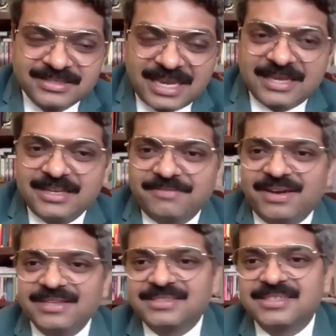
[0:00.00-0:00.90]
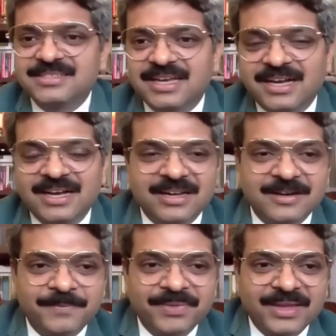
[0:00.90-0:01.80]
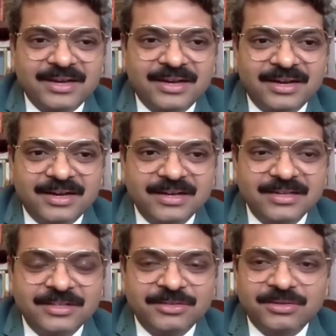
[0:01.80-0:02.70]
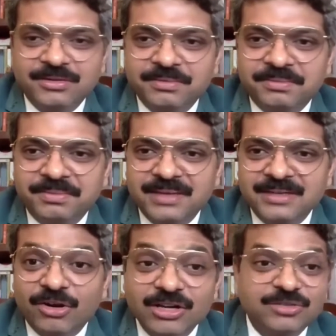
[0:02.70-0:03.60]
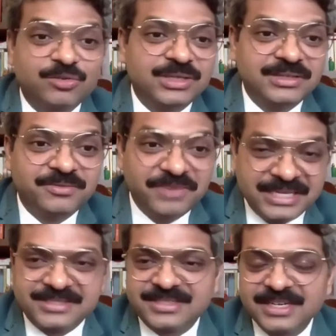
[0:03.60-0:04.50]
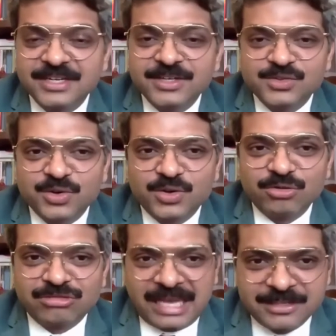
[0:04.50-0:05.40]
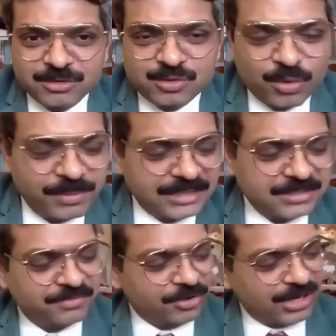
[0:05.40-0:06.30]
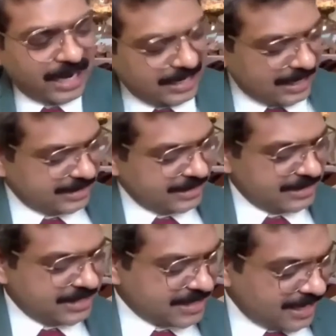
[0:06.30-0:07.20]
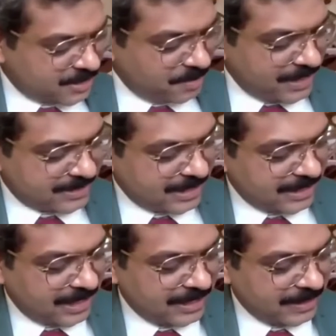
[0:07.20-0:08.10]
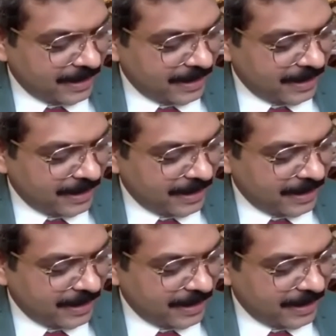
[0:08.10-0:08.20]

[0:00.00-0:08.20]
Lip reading: sacrifices are not going waste. So thank you so much for highlighting these aspects, and